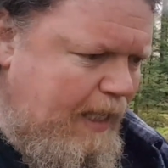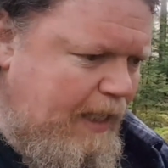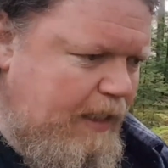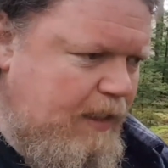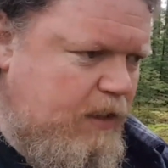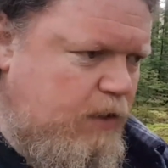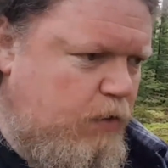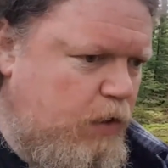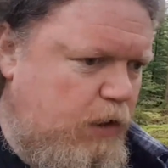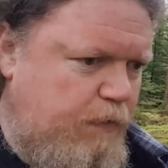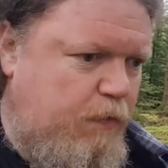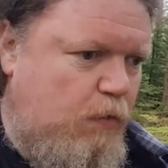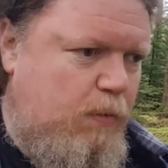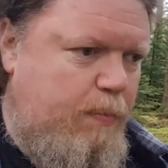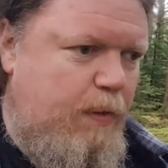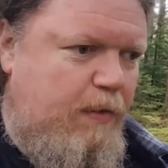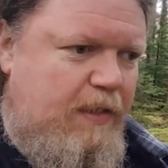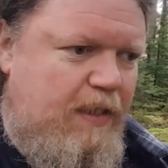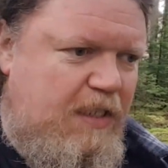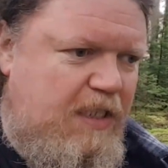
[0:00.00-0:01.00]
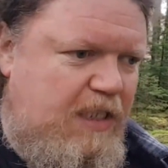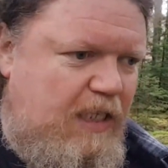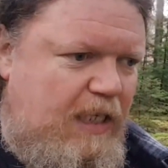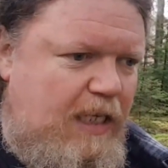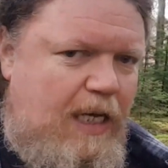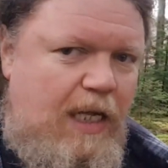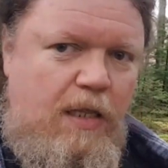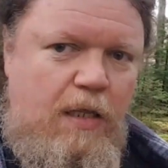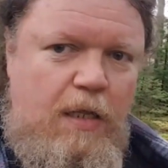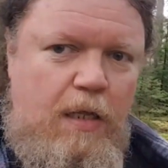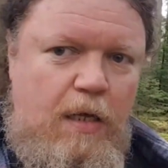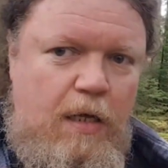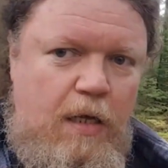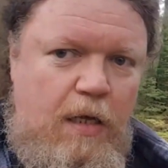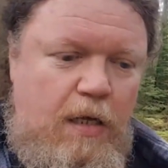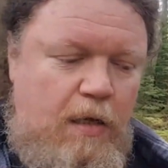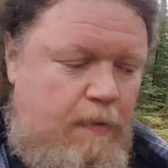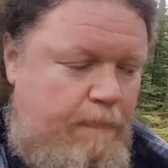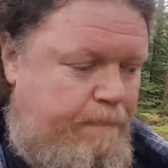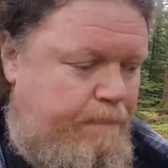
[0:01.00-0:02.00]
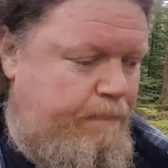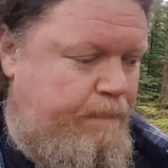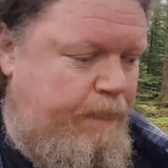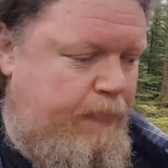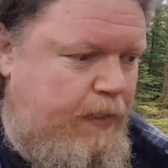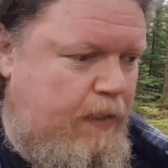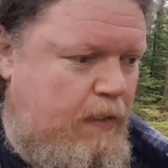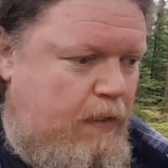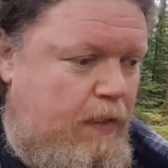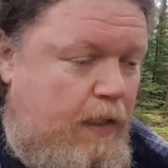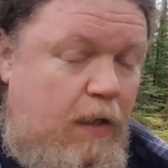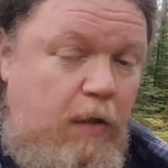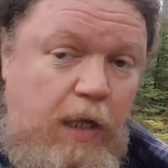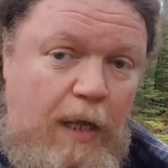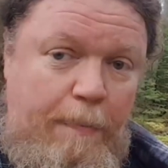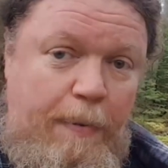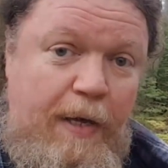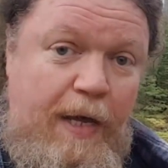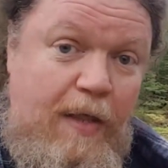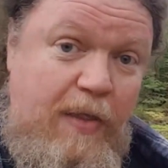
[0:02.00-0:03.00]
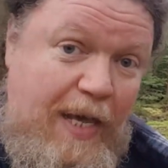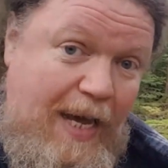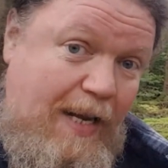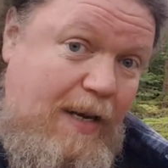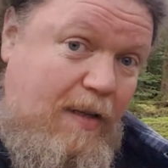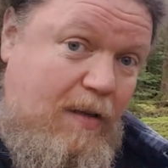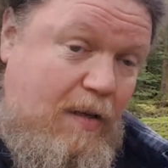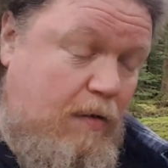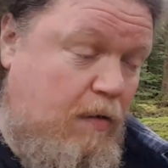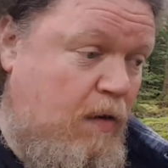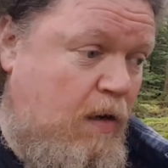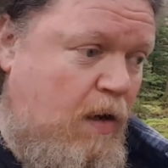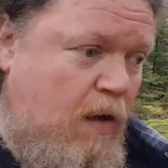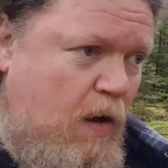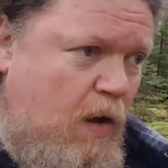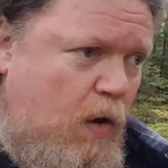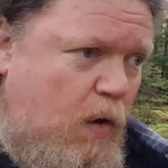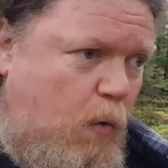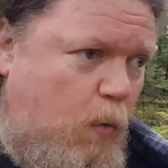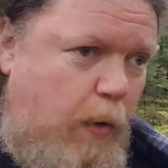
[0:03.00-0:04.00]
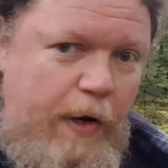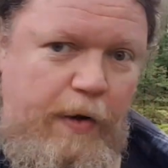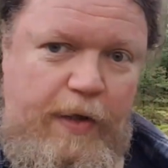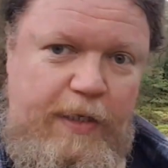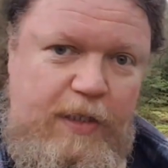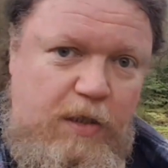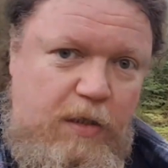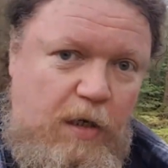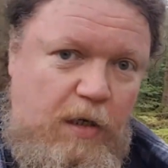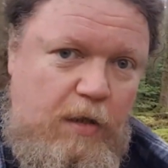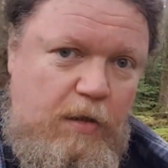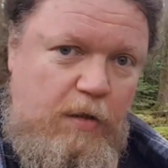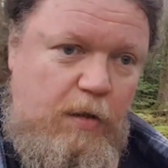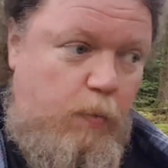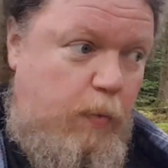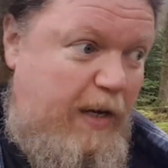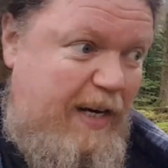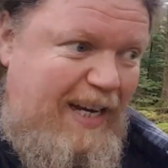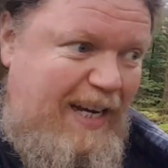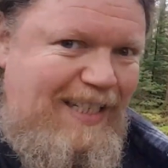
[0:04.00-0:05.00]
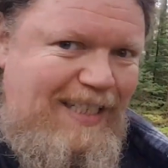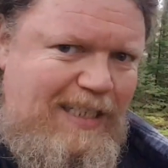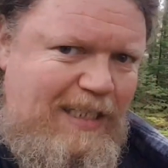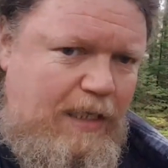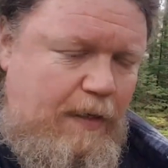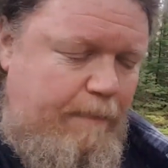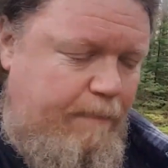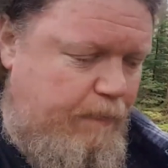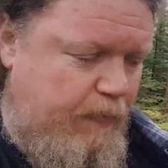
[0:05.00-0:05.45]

it's useful to be able to see in the clip in the editor where that starts or where it is.